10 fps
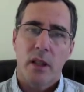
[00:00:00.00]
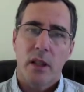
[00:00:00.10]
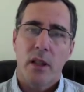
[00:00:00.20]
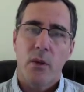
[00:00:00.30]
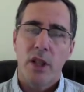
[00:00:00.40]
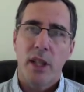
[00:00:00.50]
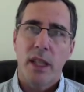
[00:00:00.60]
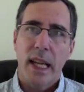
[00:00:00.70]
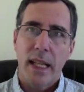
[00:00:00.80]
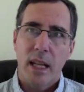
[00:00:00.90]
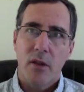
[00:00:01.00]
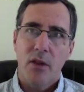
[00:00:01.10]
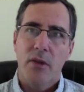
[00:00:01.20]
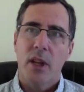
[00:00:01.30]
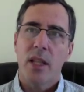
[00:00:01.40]
in which he lays out his
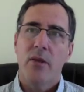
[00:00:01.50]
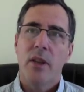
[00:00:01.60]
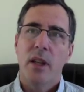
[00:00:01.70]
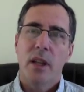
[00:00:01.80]
philosophy,